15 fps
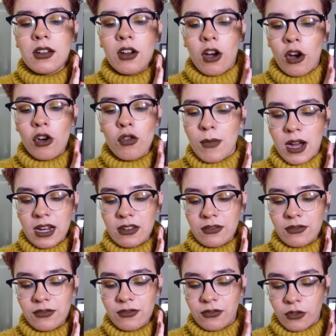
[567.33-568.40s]
oh my
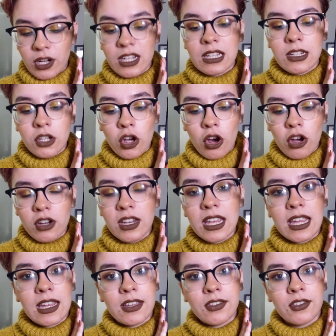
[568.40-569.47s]
freaking god, it
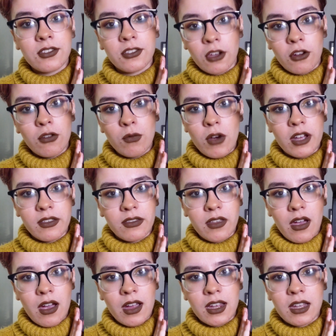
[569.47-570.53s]
is so worth
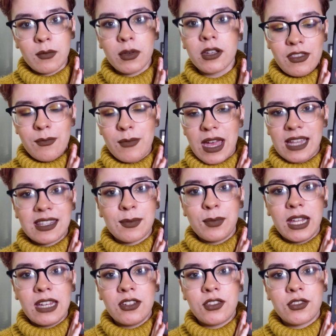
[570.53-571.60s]
the hype. The mattes
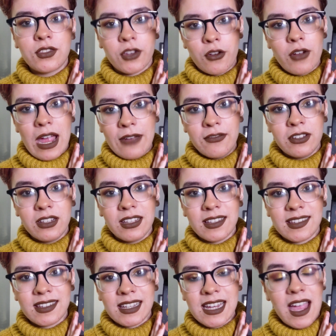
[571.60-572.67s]
blend so
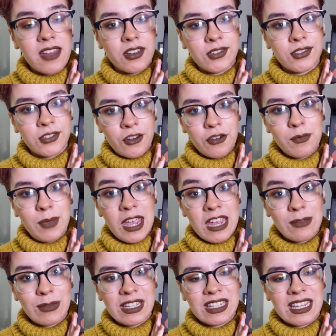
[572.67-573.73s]
effortlessly and are so
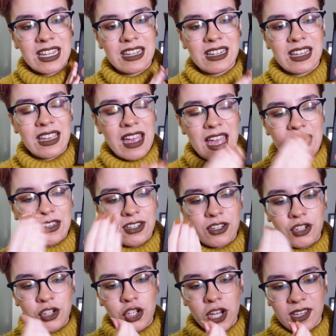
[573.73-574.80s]
pigmented and
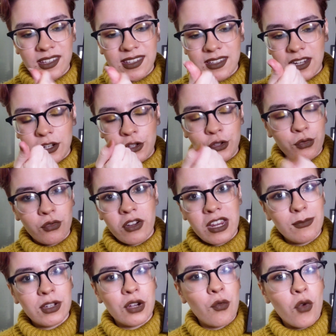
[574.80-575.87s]
just a
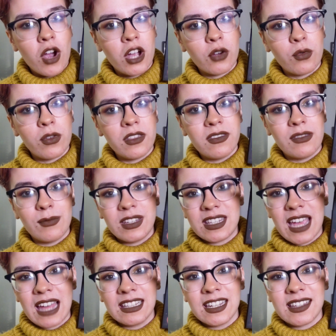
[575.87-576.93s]
dream to work with. The
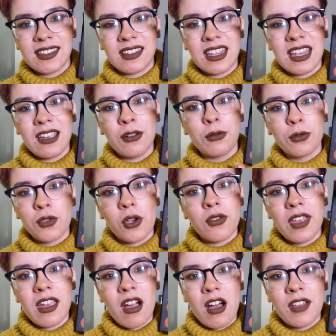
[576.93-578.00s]
metallics in here, although
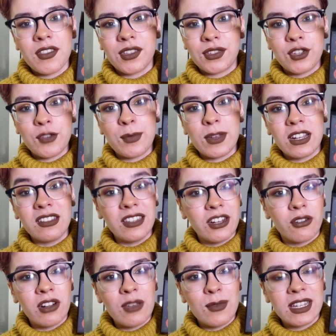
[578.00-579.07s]
they aren't the super
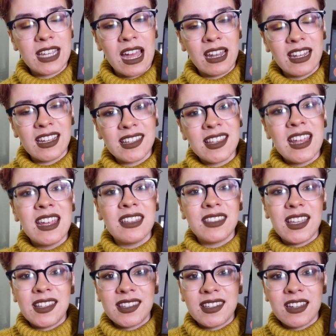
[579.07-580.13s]
glittery metallics,
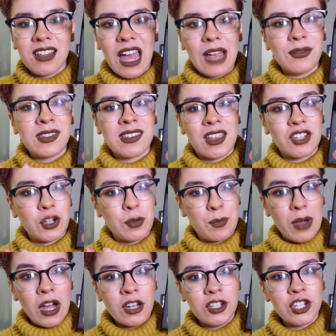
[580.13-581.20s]
they still have such a
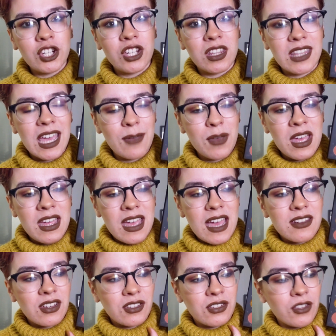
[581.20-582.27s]
punch to them
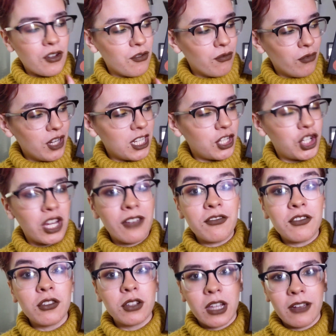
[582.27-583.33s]
and are so rich. If
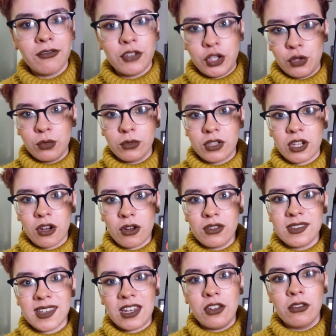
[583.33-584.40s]
you love jewel
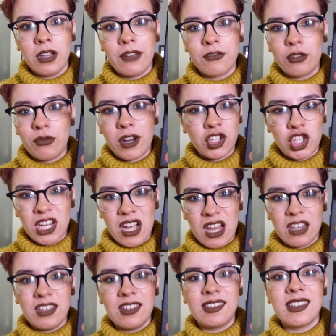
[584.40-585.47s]
tones and you love grungy
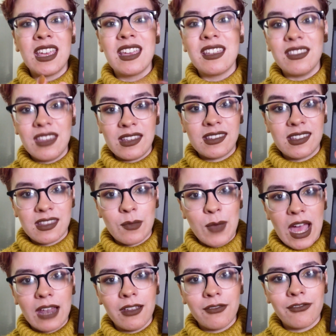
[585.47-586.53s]
colours, this is the
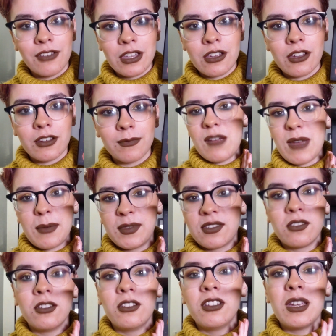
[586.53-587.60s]
palette for you. I'm
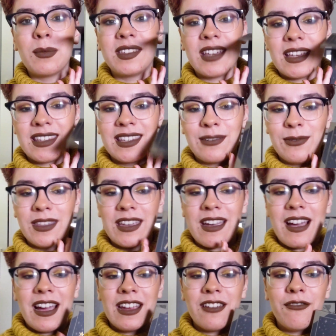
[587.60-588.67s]
absolutely obsessed with it.
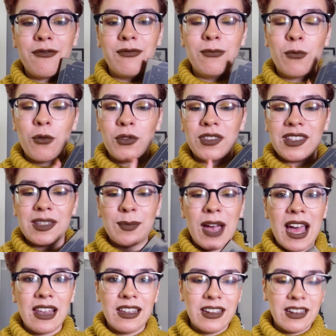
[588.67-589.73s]
I have worn this
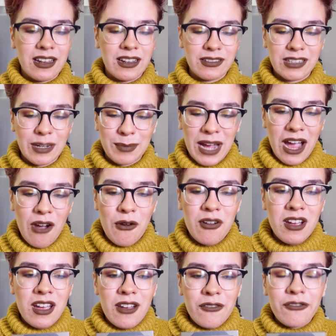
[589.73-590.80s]
palette about
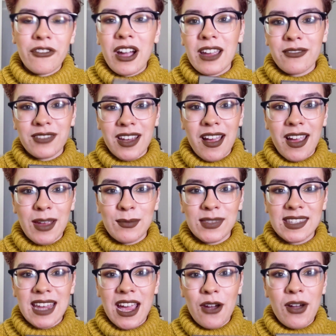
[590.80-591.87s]
5
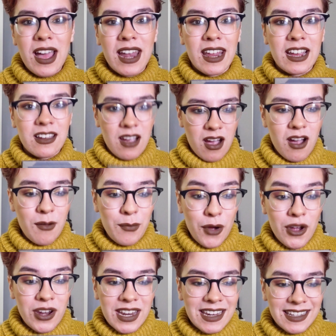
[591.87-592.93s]
times now and I can't
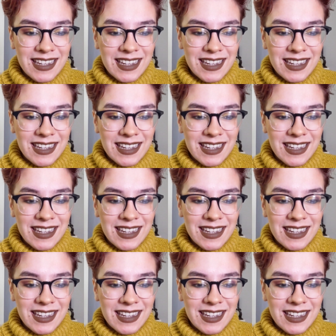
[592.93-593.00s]
put it